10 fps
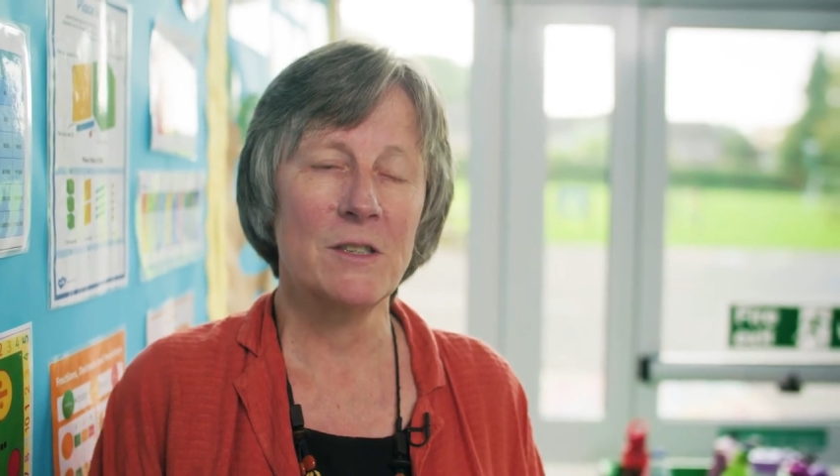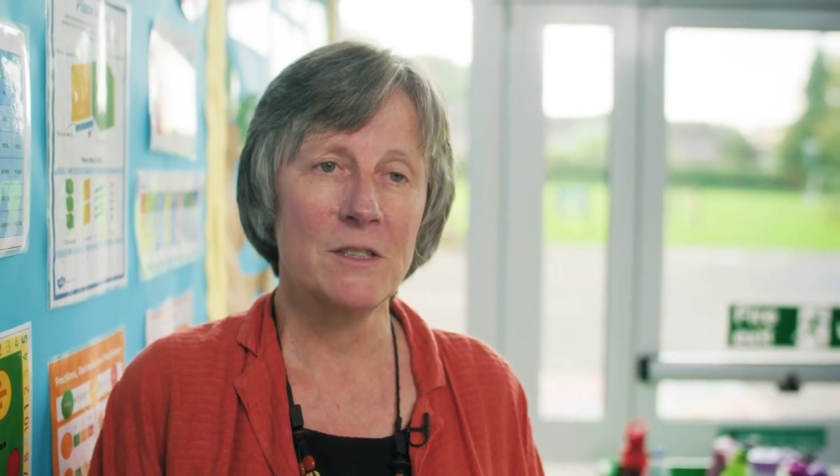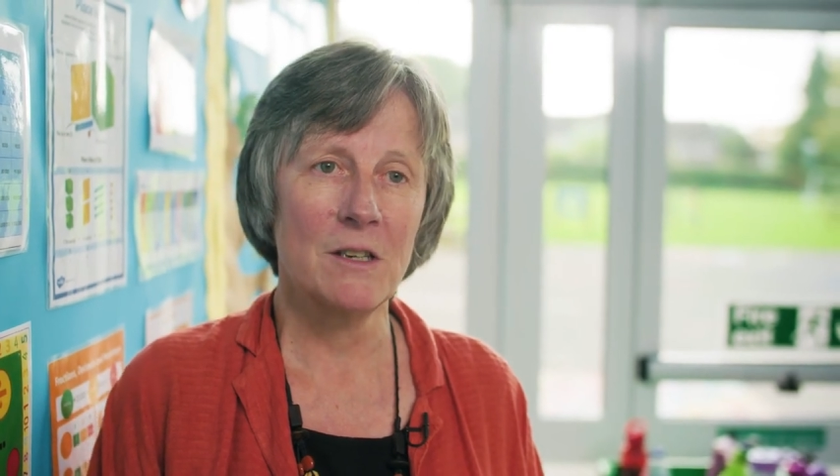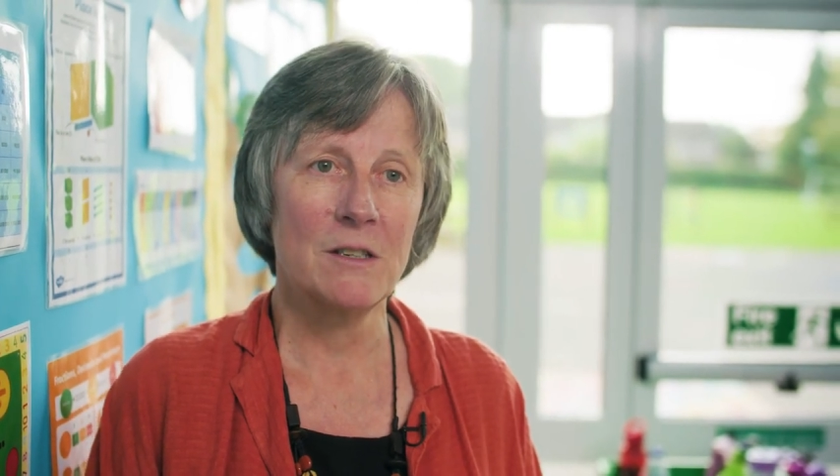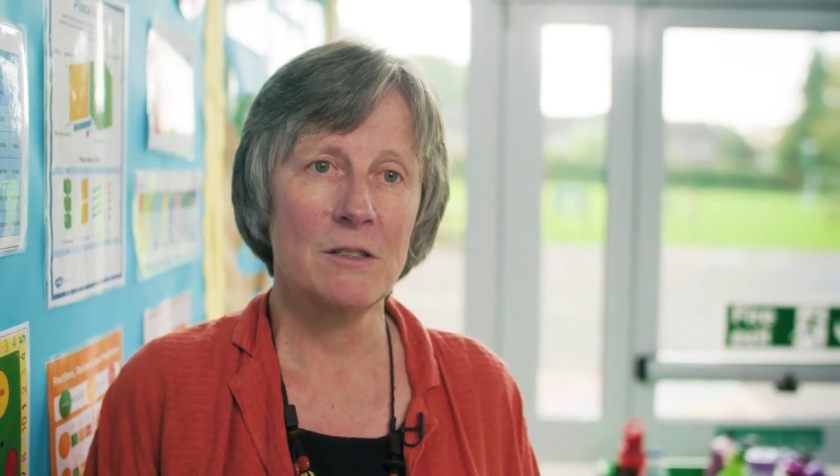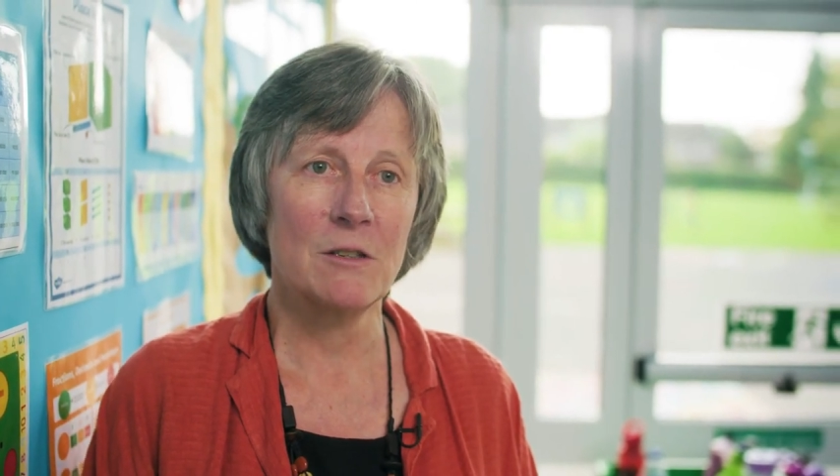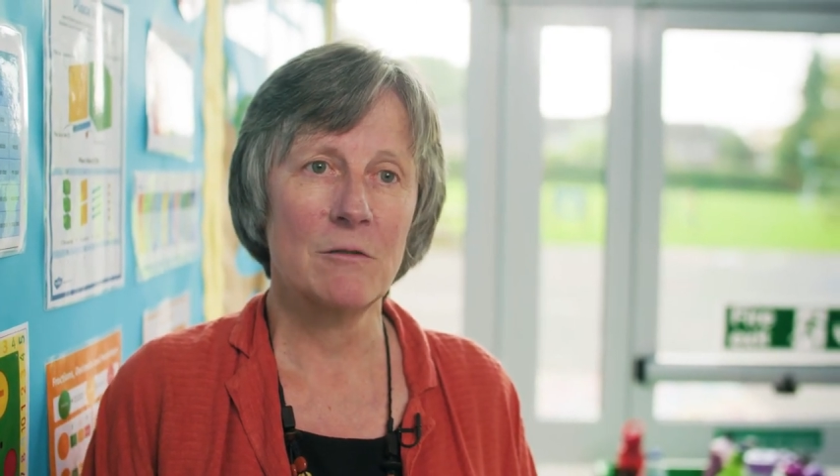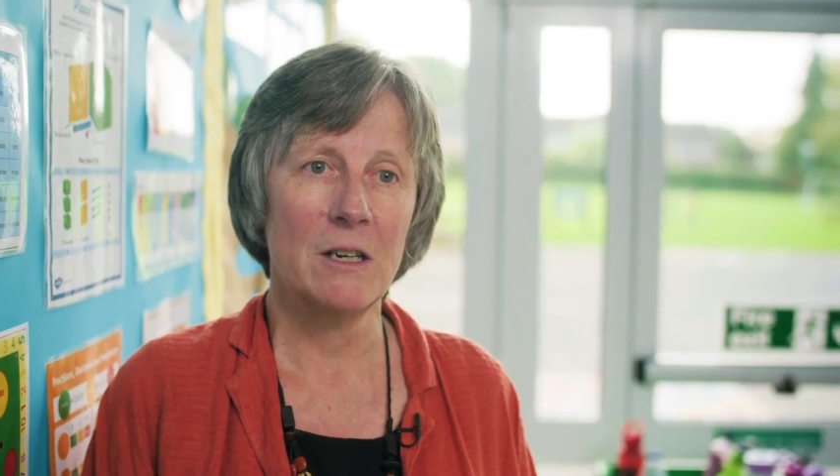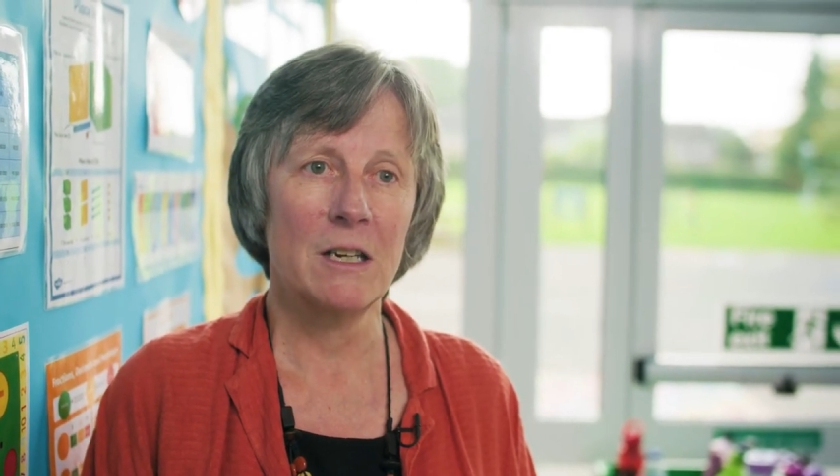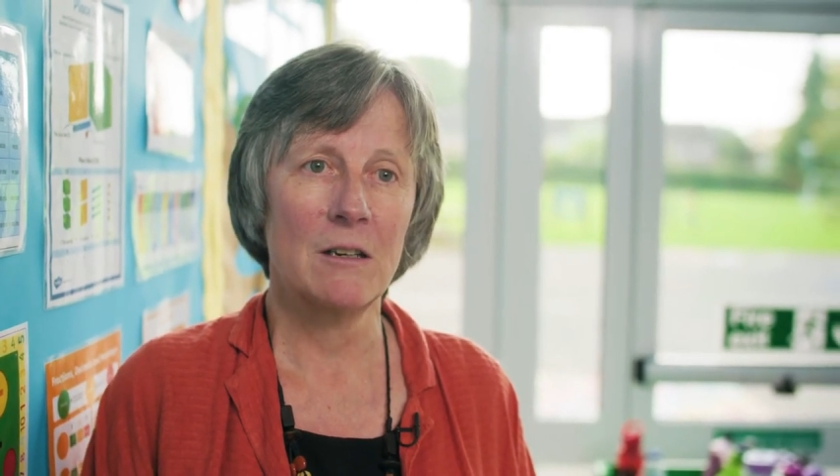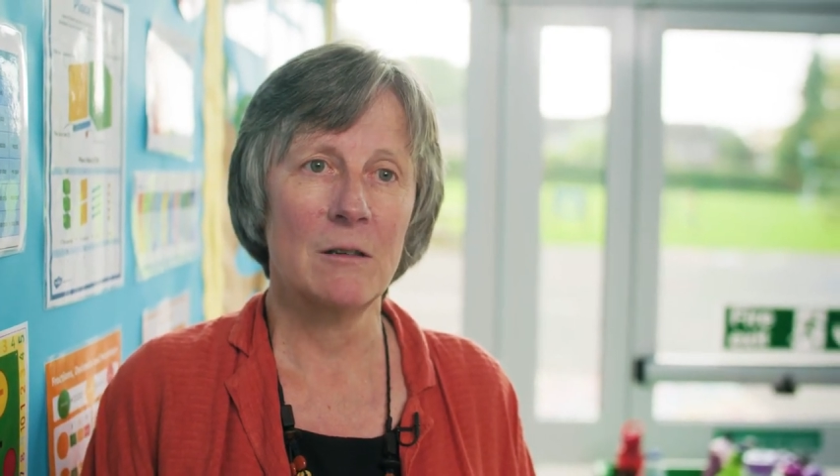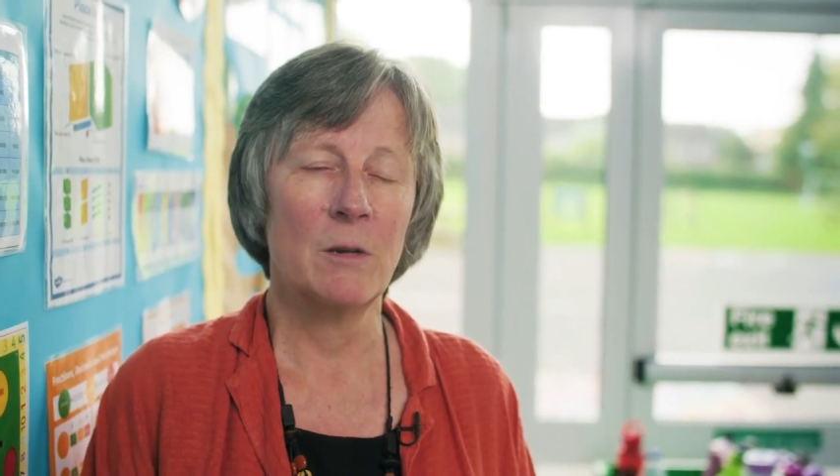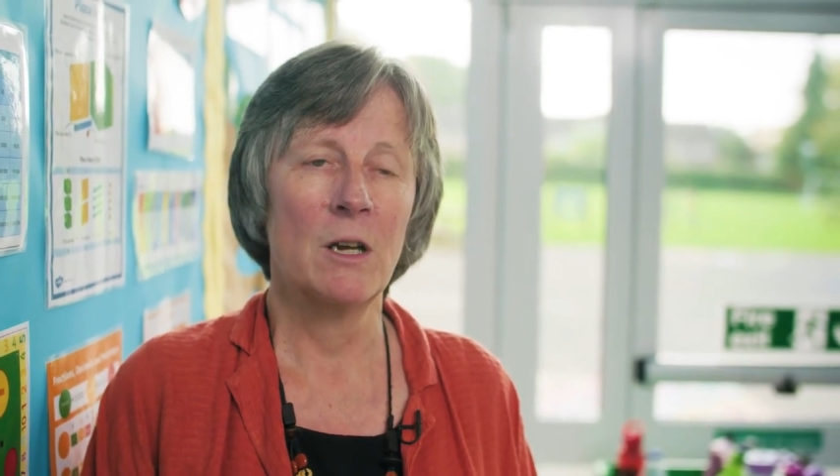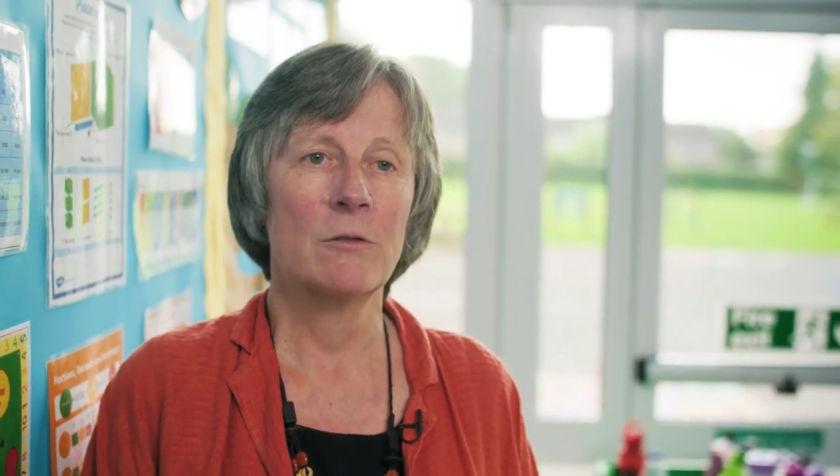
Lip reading: the science curriculum,